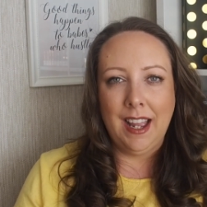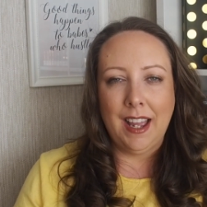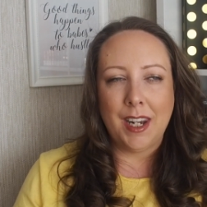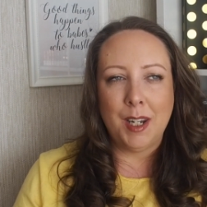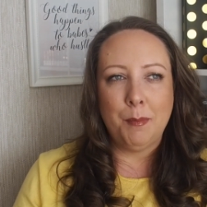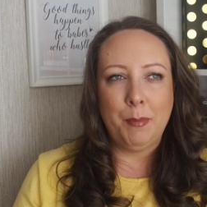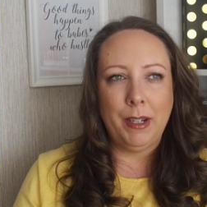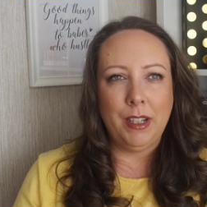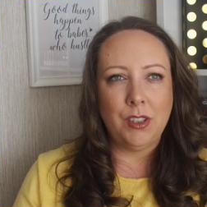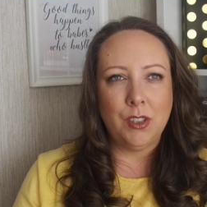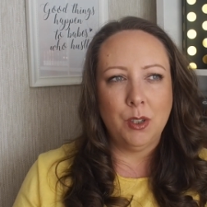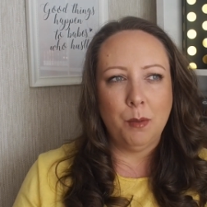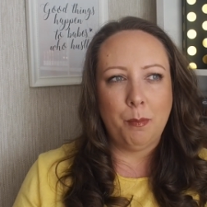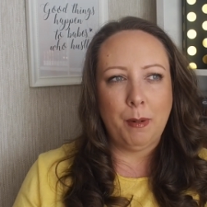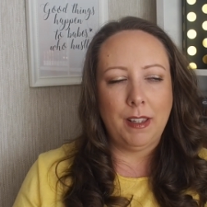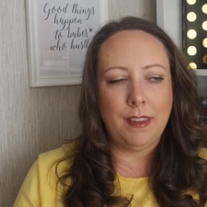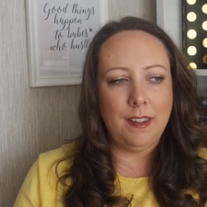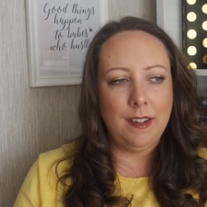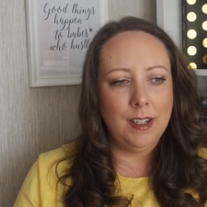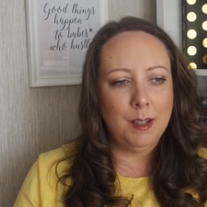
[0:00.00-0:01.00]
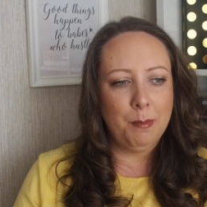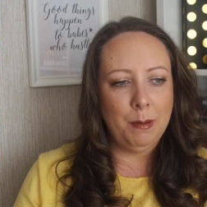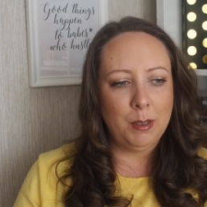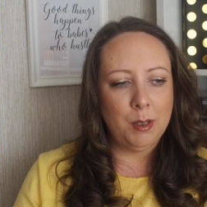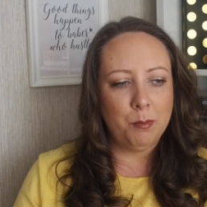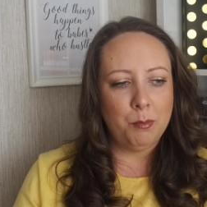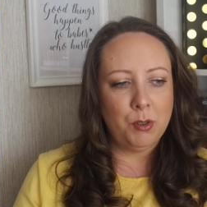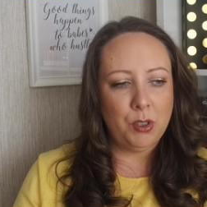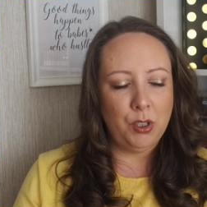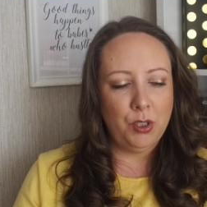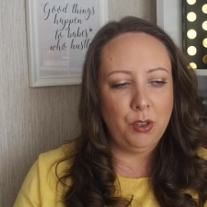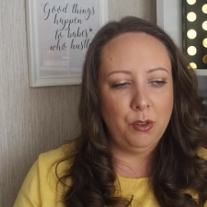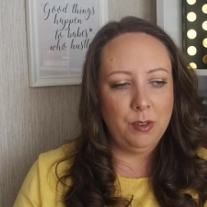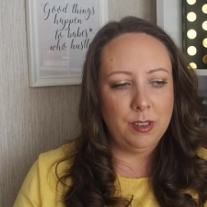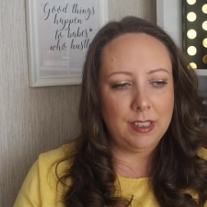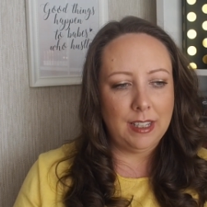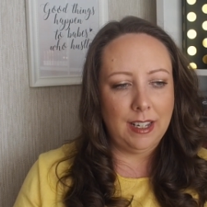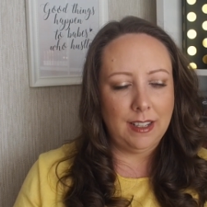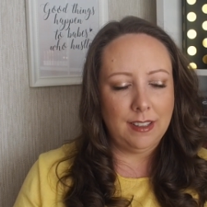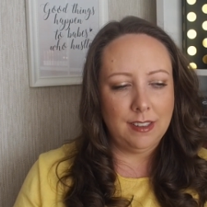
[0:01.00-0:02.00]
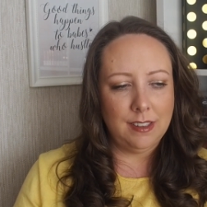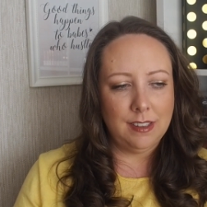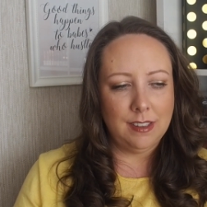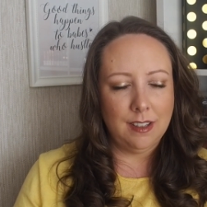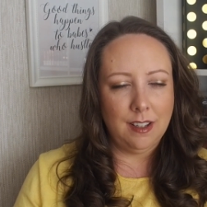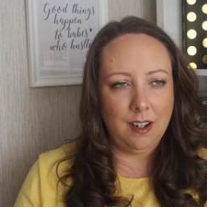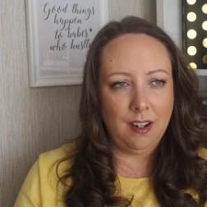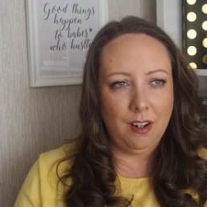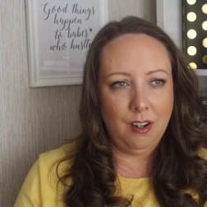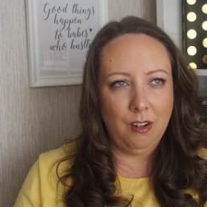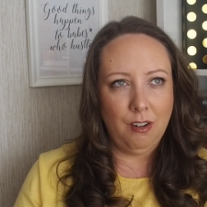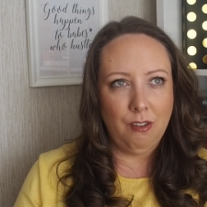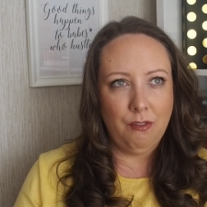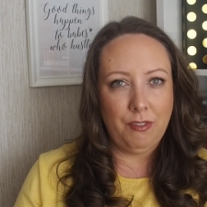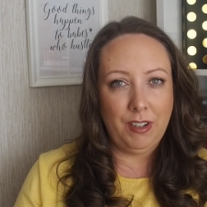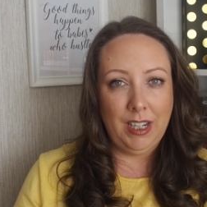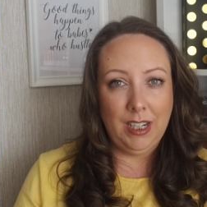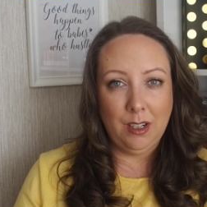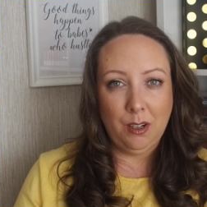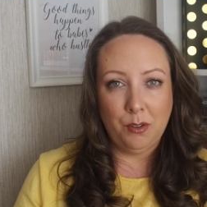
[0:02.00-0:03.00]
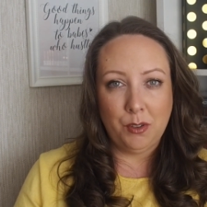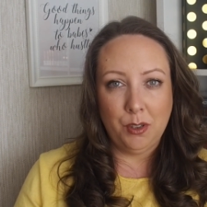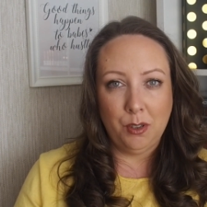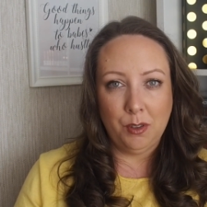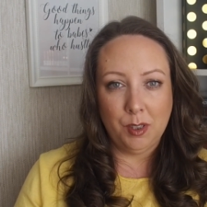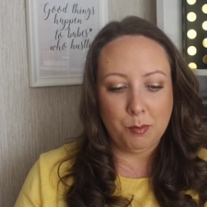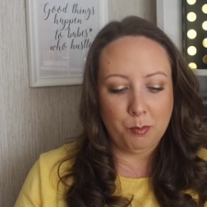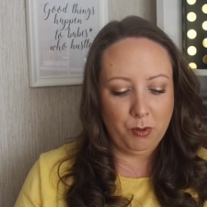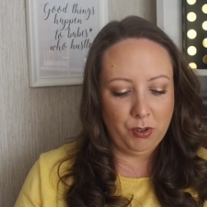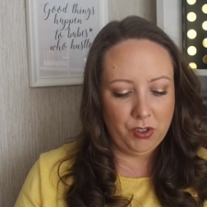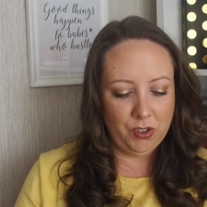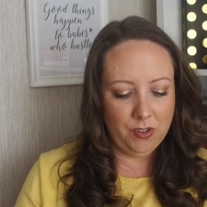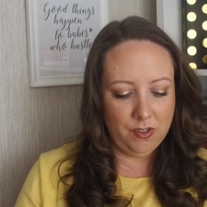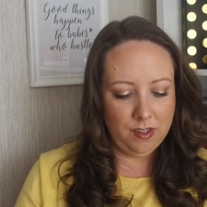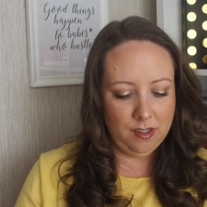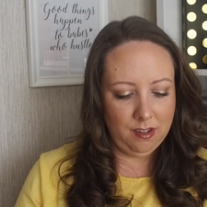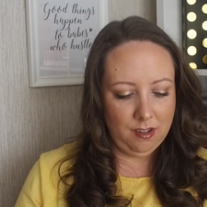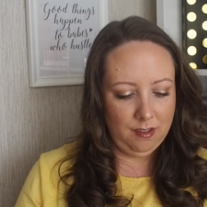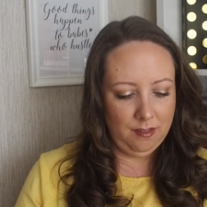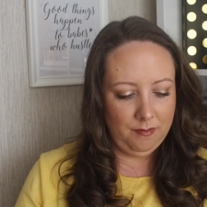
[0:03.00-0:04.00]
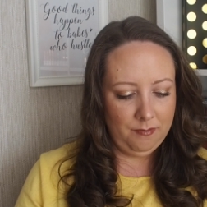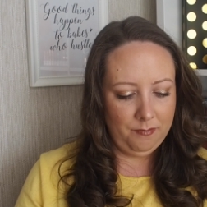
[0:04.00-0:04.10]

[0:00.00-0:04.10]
And I picked up 2 sets of EcoTools brushes.